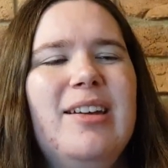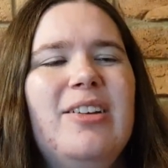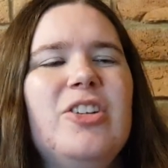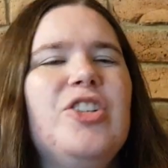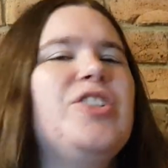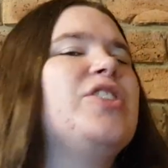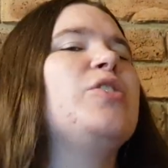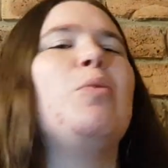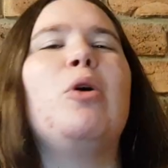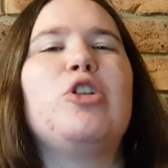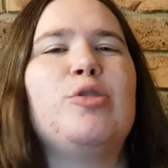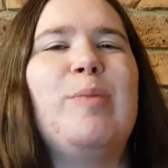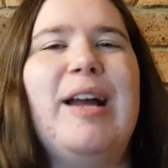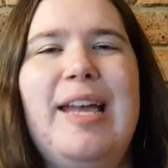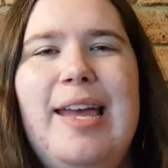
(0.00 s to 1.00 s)
just to
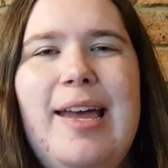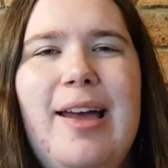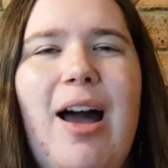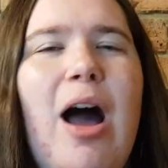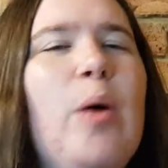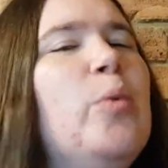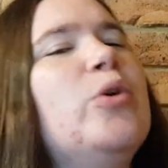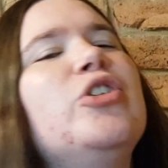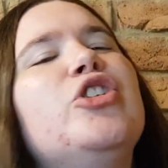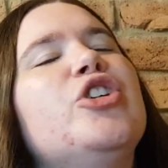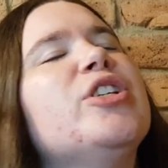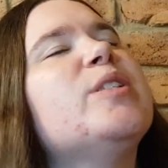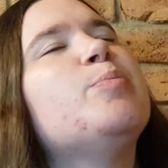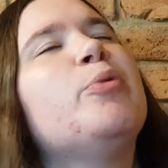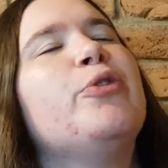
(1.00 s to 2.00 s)
wash my hair. I would
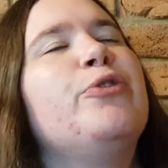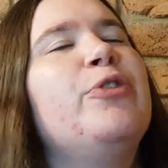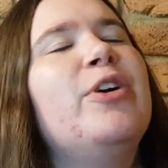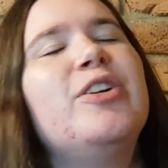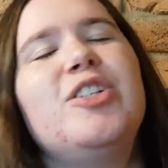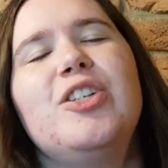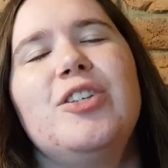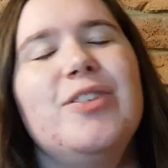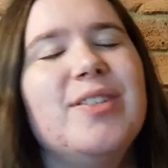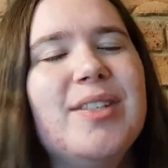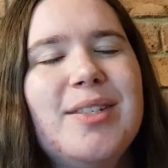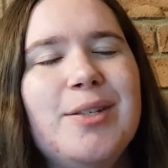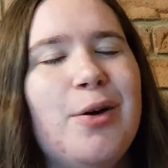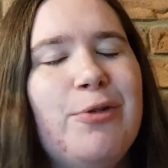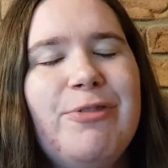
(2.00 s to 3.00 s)
just prefer to use a
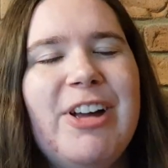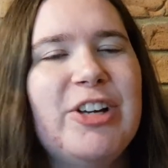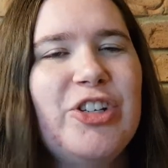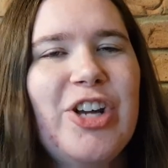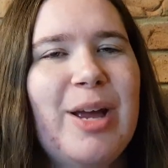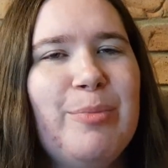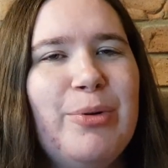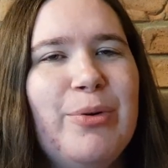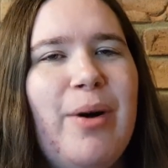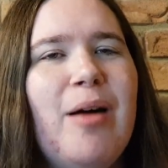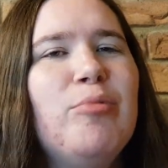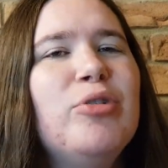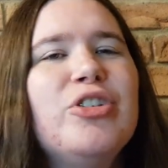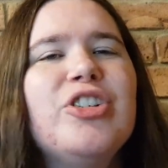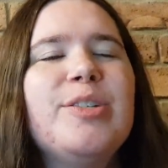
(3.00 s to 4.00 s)
sulfate shampoo. I
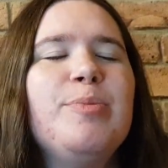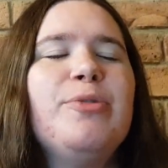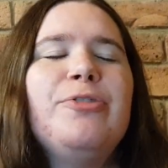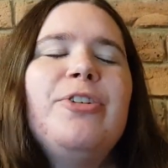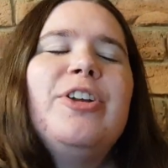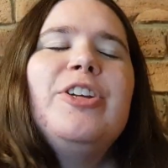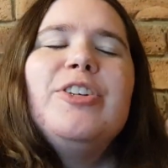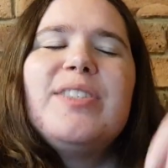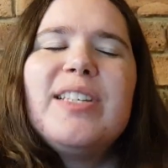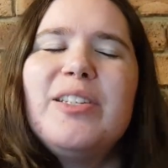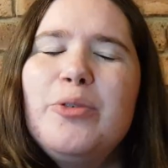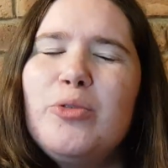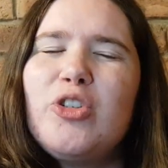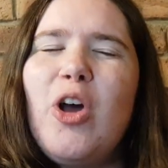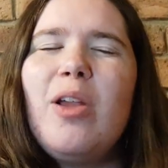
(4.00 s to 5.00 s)
would just prefer to use a
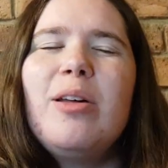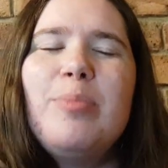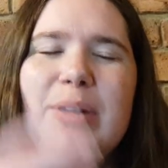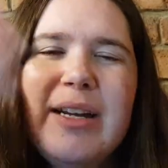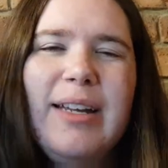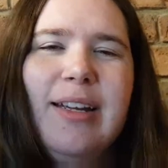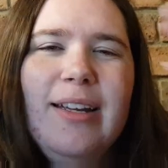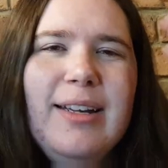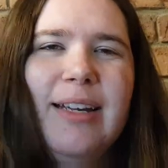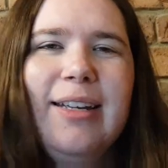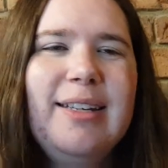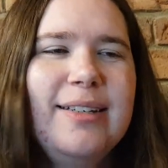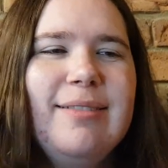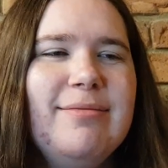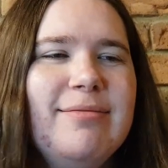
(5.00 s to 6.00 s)
little dollop,
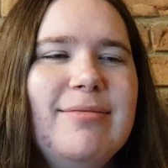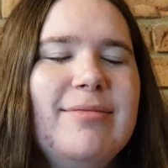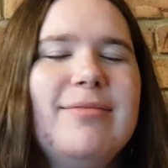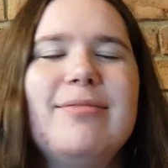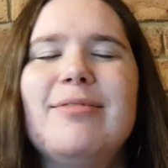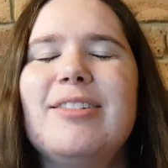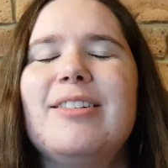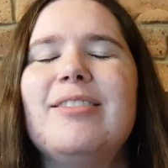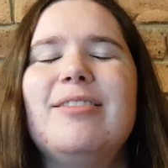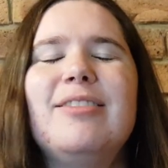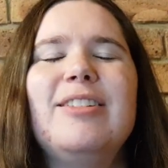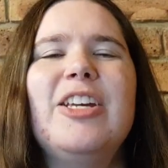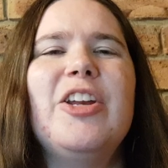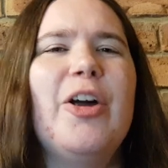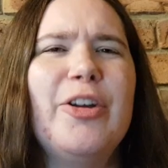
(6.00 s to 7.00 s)

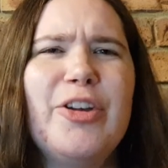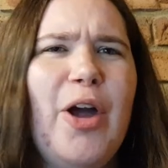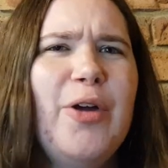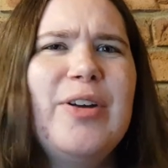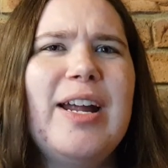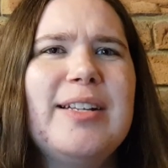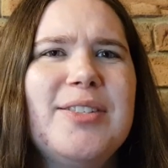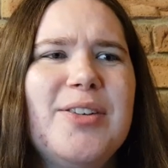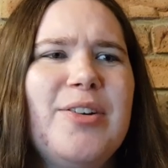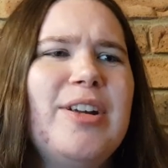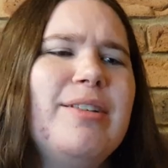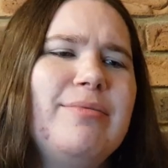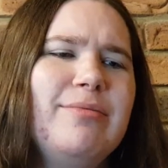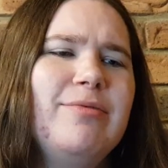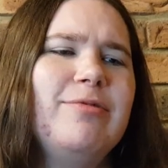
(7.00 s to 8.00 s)
you know, go nuts on
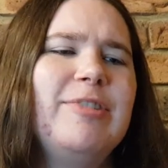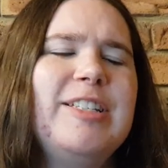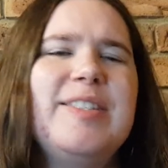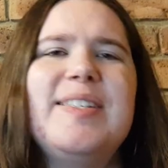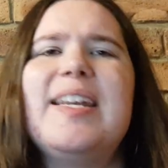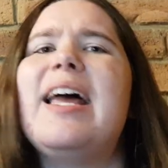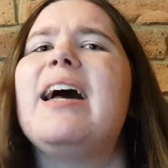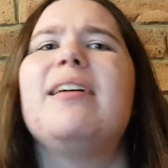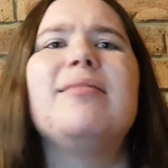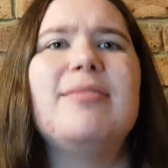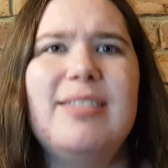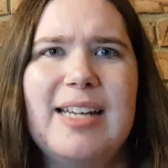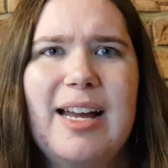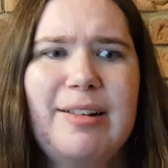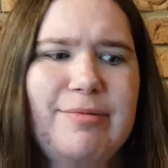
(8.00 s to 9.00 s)
it, rinse it
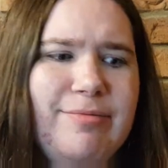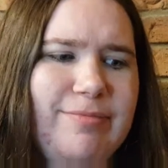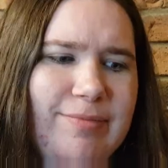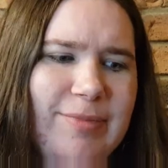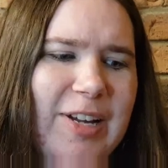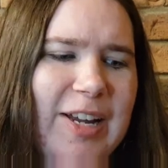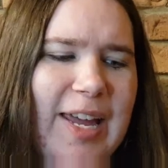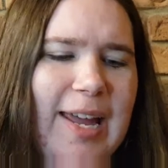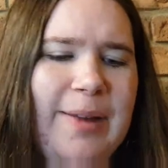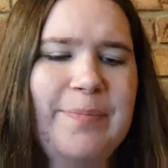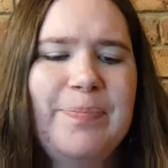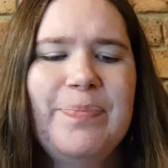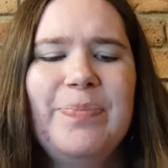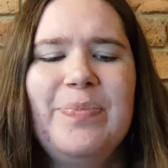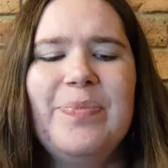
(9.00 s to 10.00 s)
out, done. Okay.
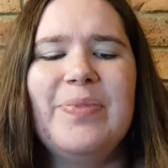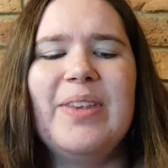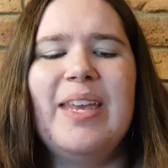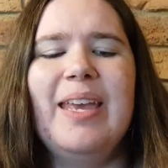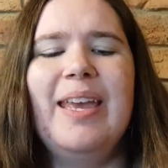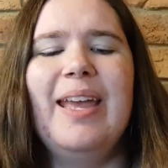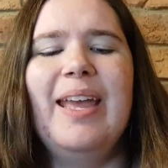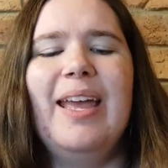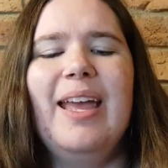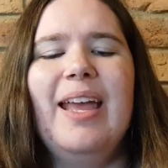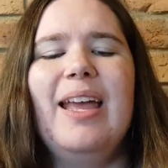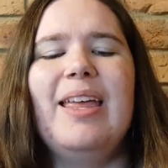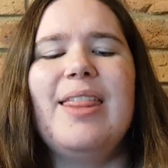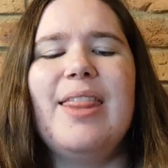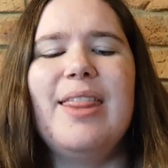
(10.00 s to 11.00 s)

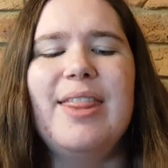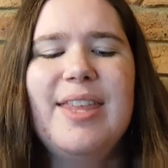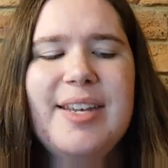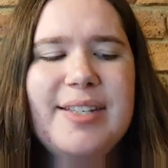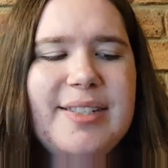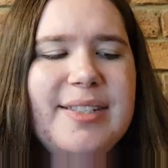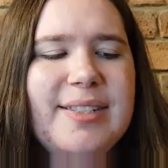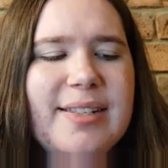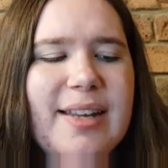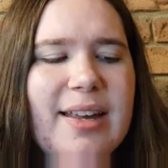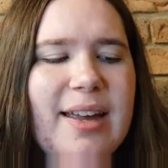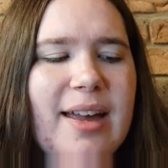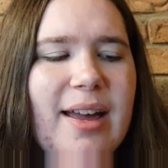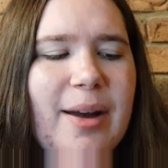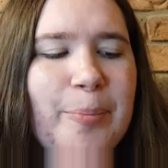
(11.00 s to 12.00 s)
This
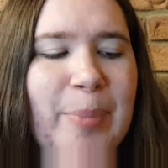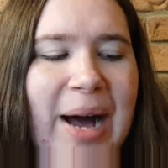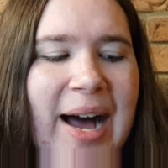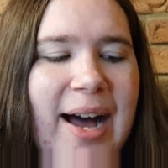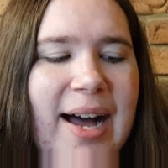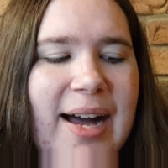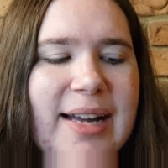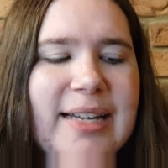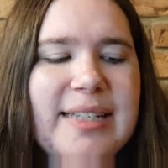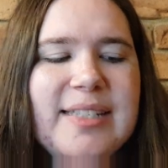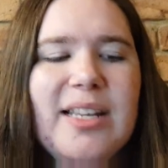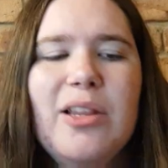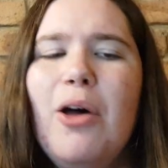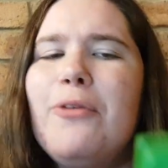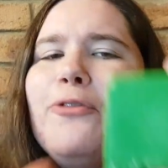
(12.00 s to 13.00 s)
bar is a
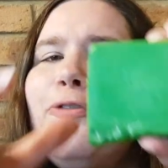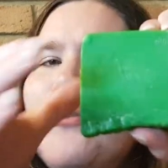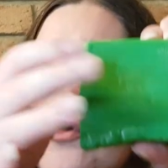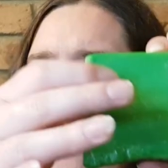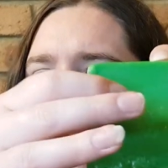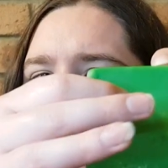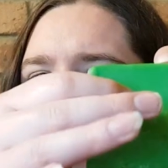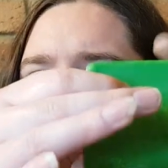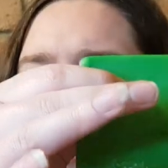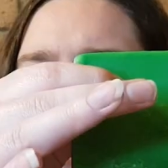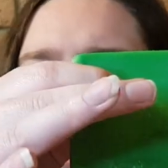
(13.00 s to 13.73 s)
lot firmer in